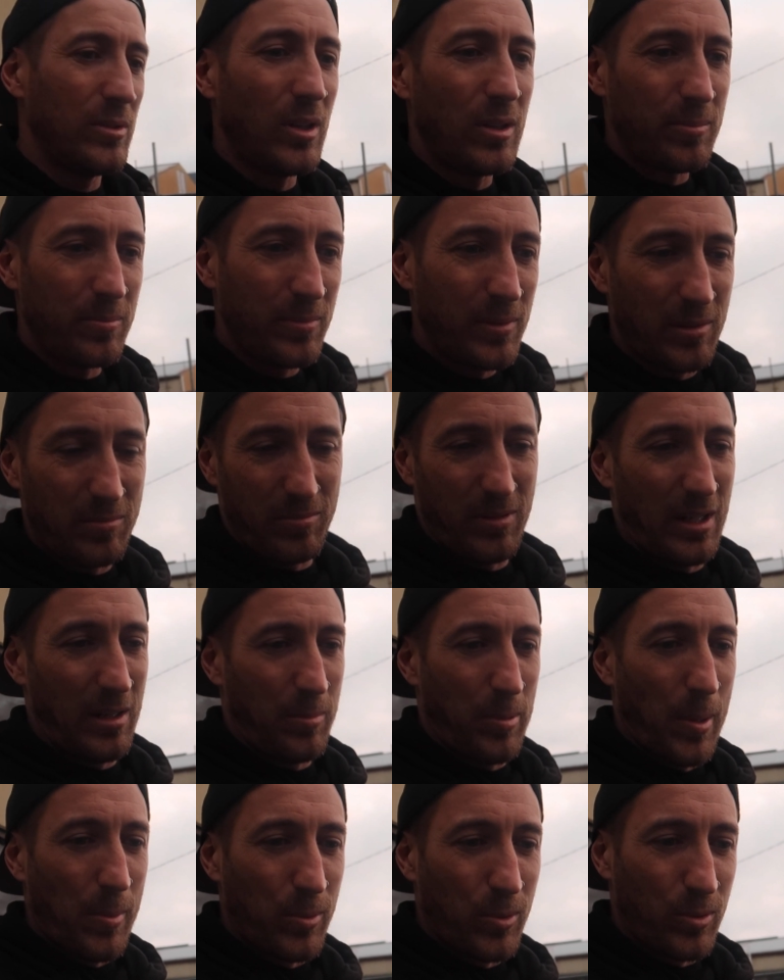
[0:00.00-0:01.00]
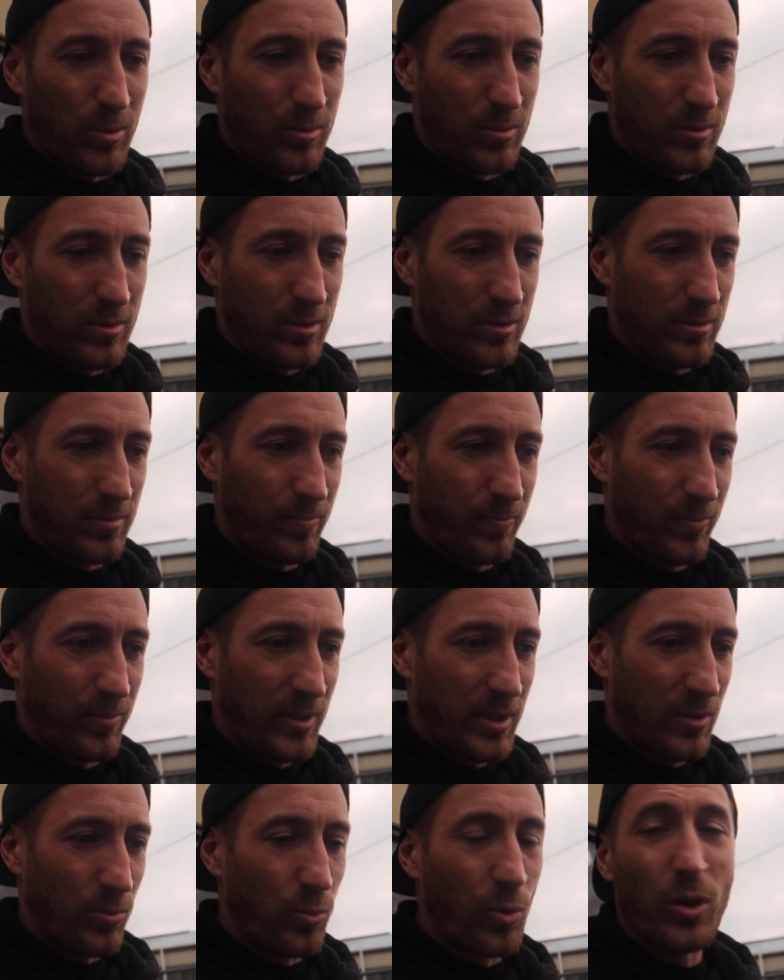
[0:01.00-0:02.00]
not many people
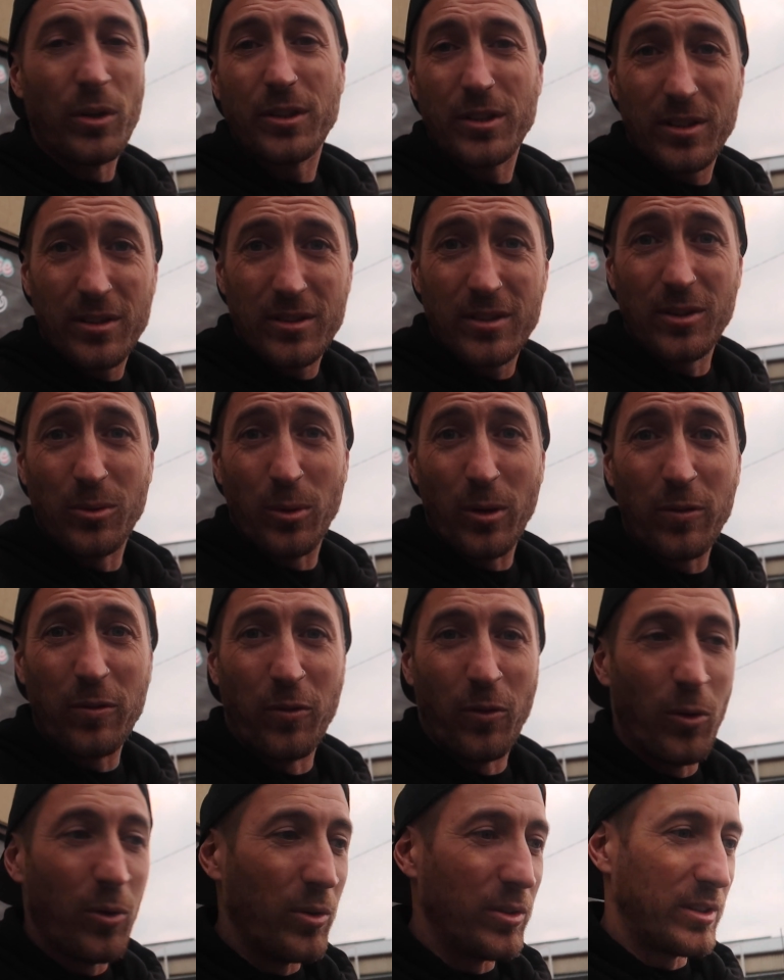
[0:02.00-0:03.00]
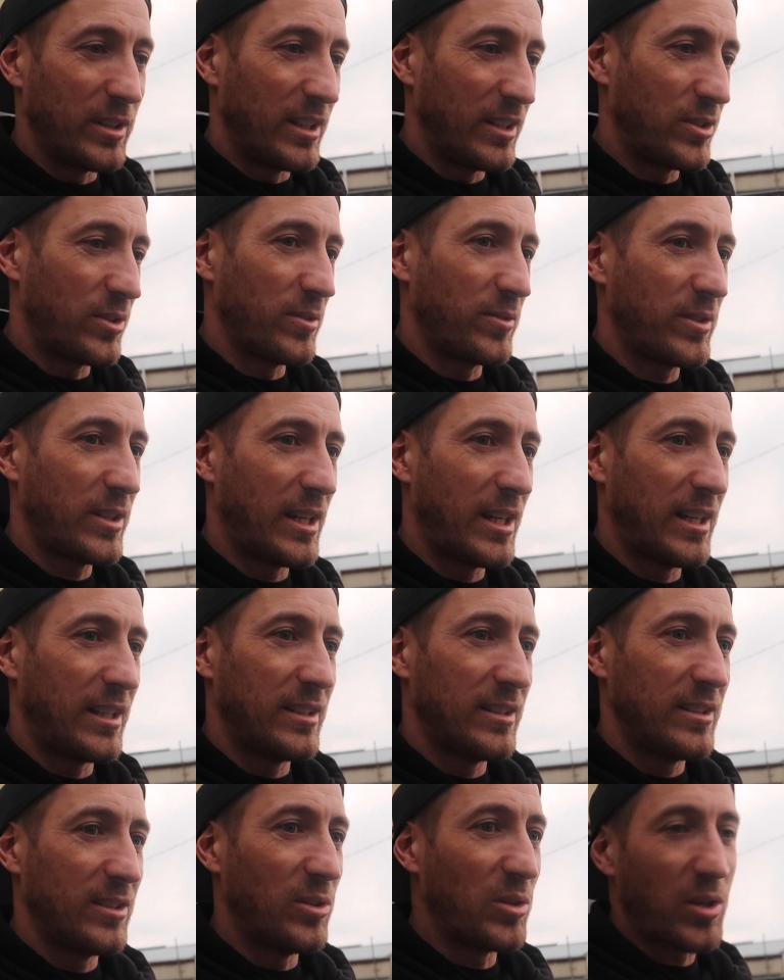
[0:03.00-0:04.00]
want to afford a drift car
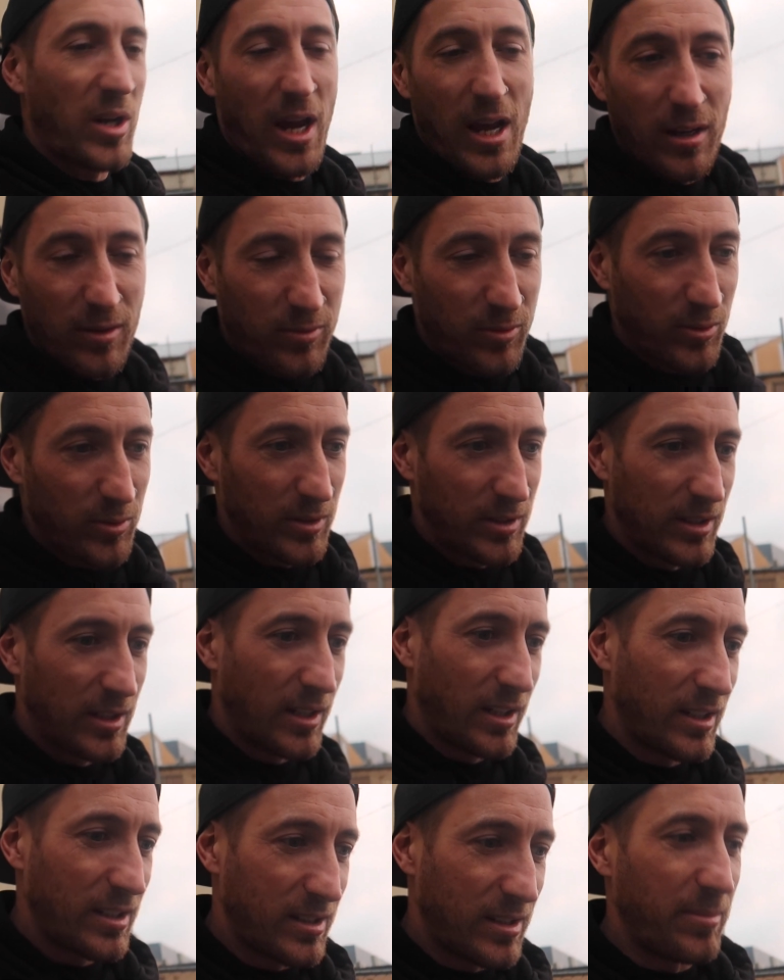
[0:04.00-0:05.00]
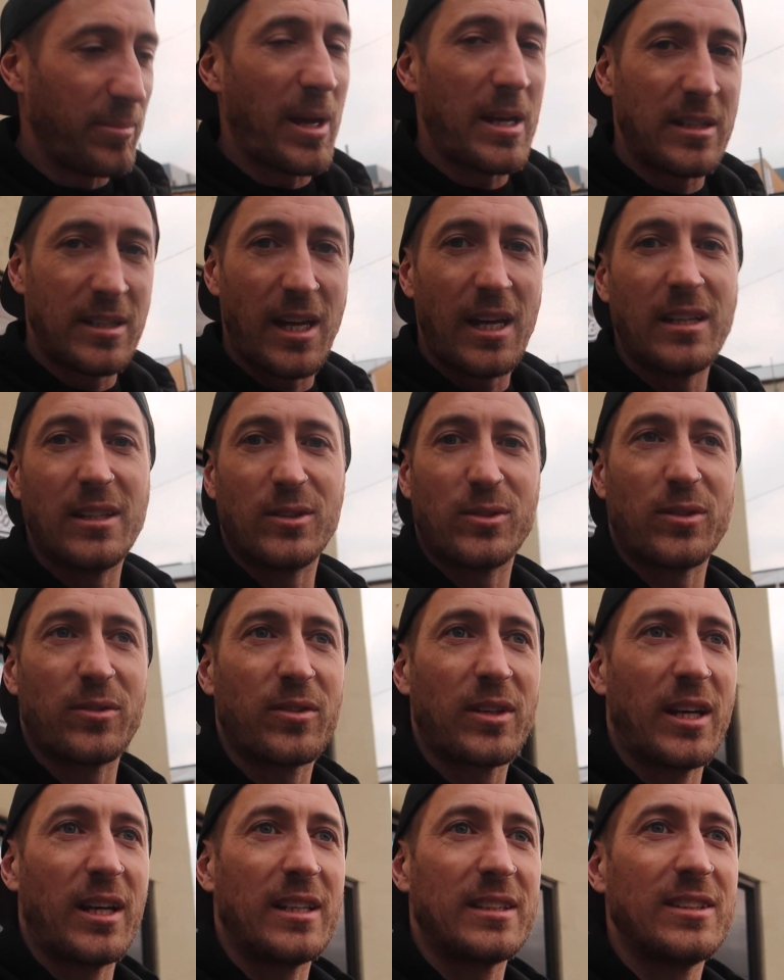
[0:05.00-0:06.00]
or can afford to maintain a
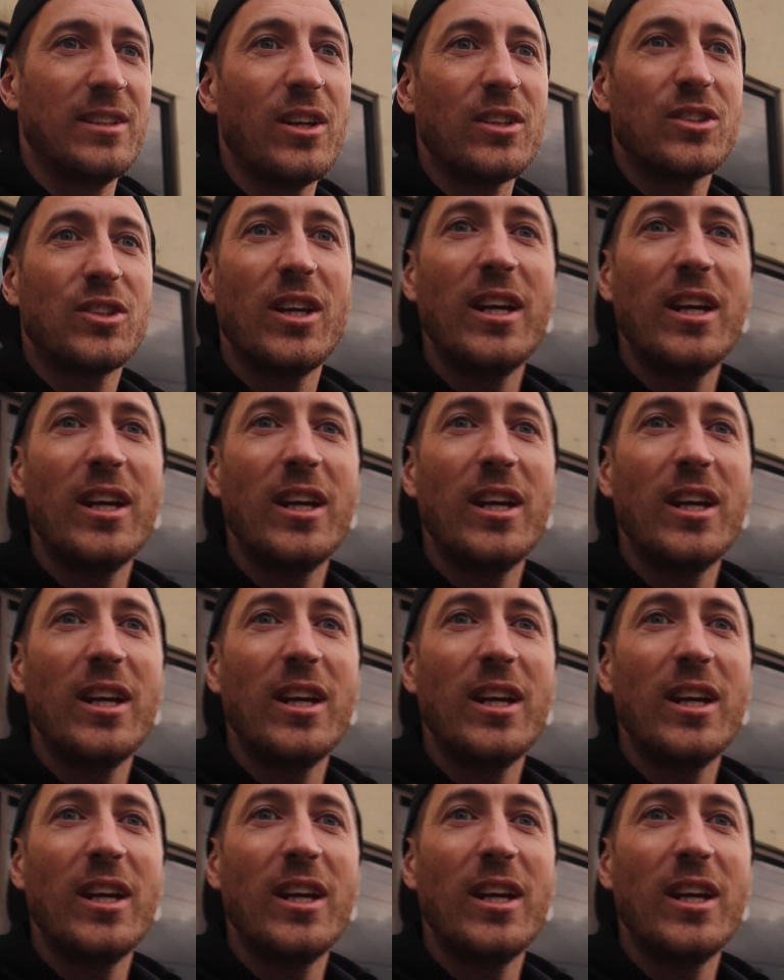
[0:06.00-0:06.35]
drift yeah, car. It's not